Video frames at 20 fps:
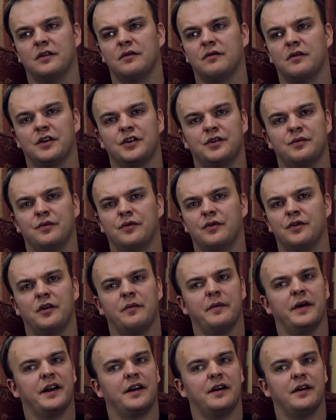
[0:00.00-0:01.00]
at Rushmore, no
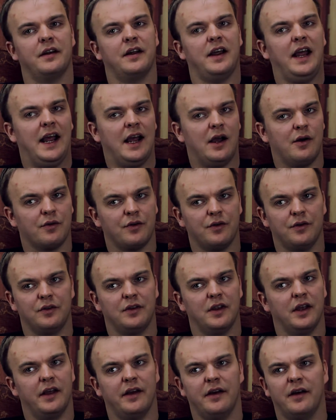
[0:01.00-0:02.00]
matter how
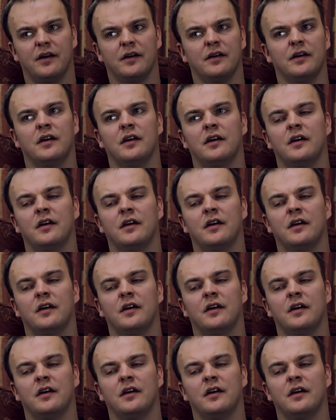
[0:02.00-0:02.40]
good they are,